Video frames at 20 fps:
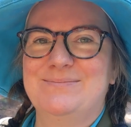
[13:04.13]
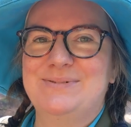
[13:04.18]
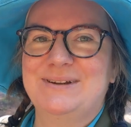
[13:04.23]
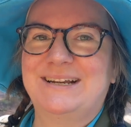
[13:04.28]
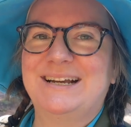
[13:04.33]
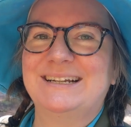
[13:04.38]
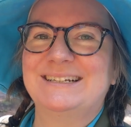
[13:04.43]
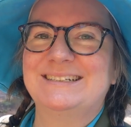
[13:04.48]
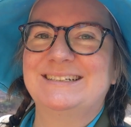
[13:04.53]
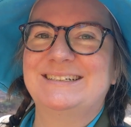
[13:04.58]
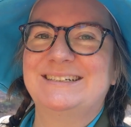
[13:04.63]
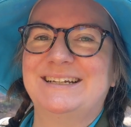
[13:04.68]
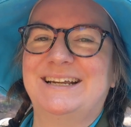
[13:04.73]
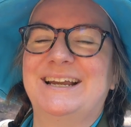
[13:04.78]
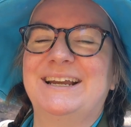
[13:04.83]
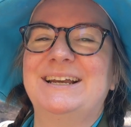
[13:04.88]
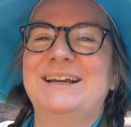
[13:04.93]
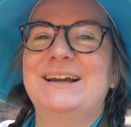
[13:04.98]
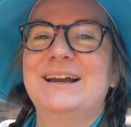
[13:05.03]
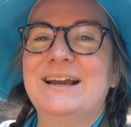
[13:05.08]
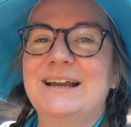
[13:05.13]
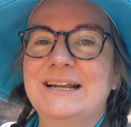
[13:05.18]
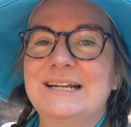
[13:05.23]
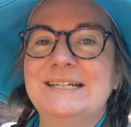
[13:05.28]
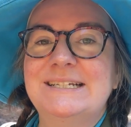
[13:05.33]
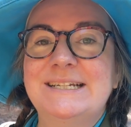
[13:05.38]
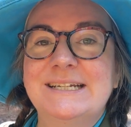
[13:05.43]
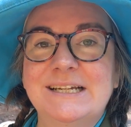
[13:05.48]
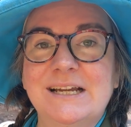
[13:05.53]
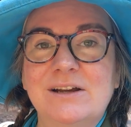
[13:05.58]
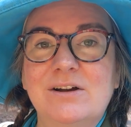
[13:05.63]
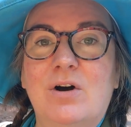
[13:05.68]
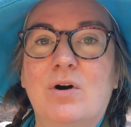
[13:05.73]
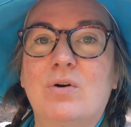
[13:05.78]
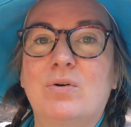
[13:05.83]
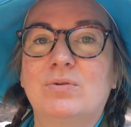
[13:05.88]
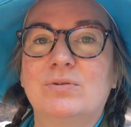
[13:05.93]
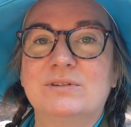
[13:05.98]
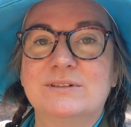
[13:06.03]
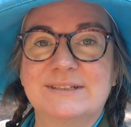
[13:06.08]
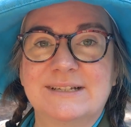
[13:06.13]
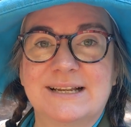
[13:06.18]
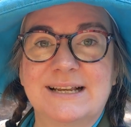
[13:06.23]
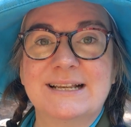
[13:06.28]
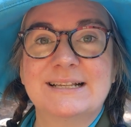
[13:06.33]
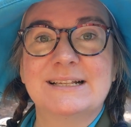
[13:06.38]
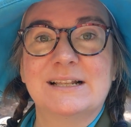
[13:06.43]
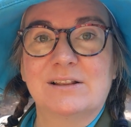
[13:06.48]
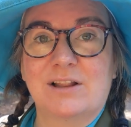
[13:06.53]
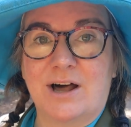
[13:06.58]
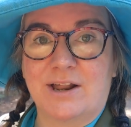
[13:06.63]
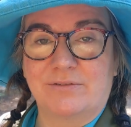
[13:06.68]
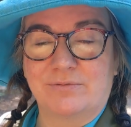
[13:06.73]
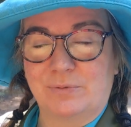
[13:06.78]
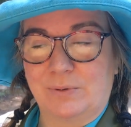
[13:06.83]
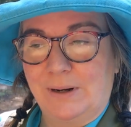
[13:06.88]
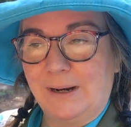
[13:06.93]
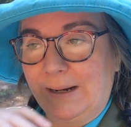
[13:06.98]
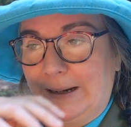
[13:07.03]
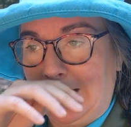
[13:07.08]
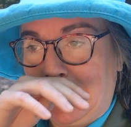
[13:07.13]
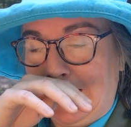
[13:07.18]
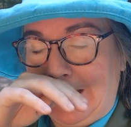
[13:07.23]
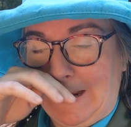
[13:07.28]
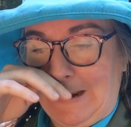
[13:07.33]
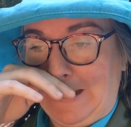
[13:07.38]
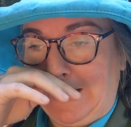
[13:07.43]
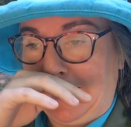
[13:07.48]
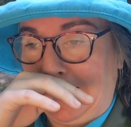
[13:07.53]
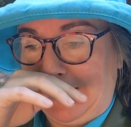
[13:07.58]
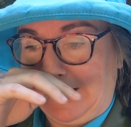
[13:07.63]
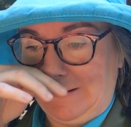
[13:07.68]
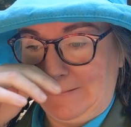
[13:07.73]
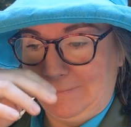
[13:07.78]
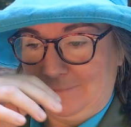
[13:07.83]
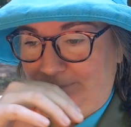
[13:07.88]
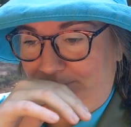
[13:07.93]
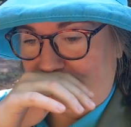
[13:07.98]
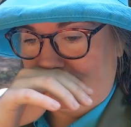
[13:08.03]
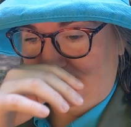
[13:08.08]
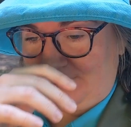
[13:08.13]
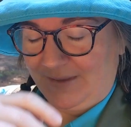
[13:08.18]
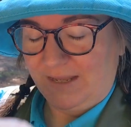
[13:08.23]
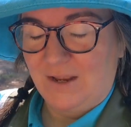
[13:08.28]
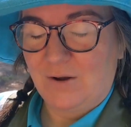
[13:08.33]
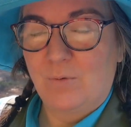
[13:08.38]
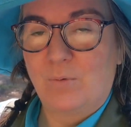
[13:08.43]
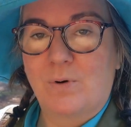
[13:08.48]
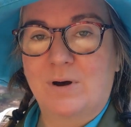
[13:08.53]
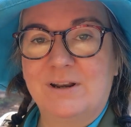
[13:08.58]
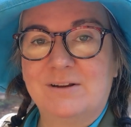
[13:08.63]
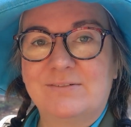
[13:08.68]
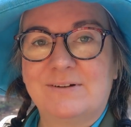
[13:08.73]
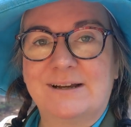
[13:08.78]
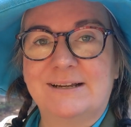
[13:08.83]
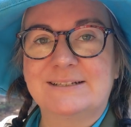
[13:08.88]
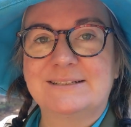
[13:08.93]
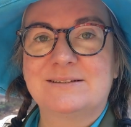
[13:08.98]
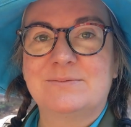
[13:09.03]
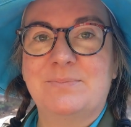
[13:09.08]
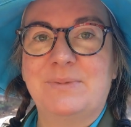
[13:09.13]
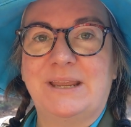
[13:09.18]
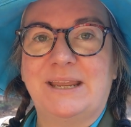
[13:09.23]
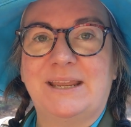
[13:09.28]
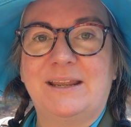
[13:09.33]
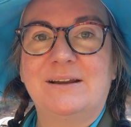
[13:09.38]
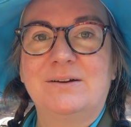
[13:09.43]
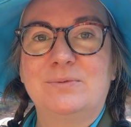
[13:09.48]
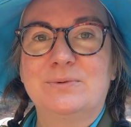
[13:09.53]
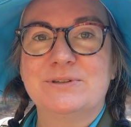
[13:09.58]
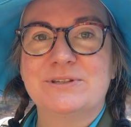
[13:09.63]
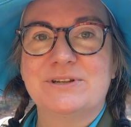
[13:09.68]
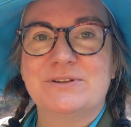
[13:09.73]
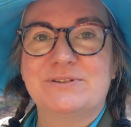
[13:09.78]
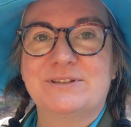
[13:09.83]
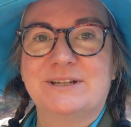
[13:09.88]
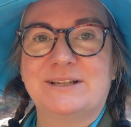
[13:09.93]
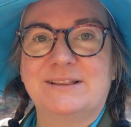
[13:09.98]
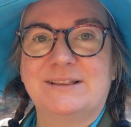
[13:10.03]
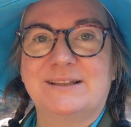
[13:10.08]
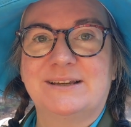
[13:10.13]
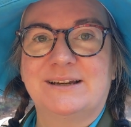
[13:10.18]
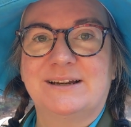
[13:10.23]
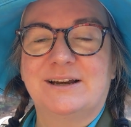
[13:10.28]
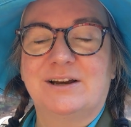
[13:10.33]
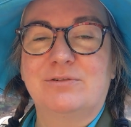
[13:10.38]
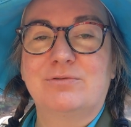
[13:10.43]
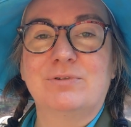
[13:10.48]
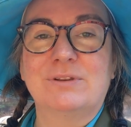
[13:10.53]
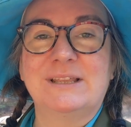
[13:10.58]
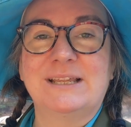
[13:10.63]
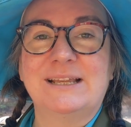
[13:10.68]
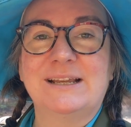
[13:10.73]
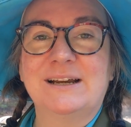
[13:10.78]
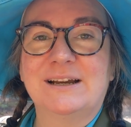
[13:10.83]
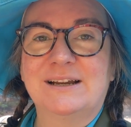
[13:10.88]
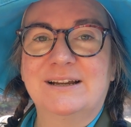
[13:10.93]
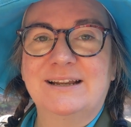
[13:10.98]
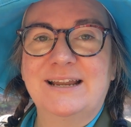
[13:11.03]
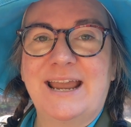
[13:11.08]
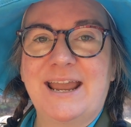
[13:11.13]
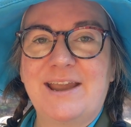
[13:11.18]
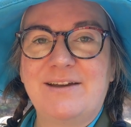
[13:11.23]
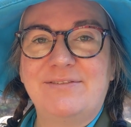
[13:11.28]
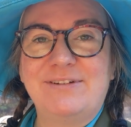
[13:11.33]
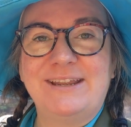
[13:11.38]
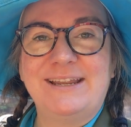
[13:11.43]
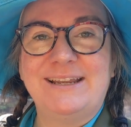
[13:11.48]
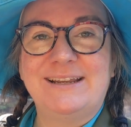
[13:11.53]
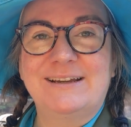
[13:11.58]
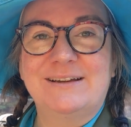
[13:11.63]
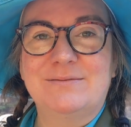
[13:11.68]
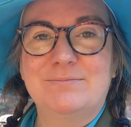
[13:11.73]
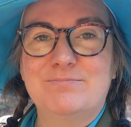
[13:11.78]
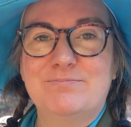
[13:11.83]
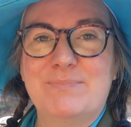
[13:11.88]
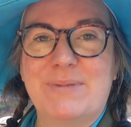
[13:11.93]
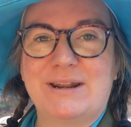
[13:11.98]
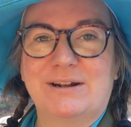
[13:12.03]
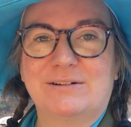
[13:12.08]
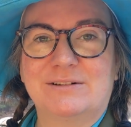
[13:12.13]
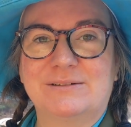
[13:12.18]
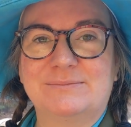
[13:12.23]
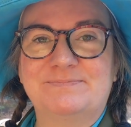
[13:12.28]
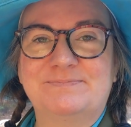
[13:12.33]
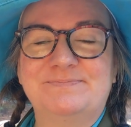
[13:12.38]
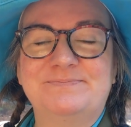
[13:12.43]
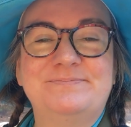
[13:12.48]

because digging digging holes is a lot of work. Um, one of us, me, was using the a really heavy metal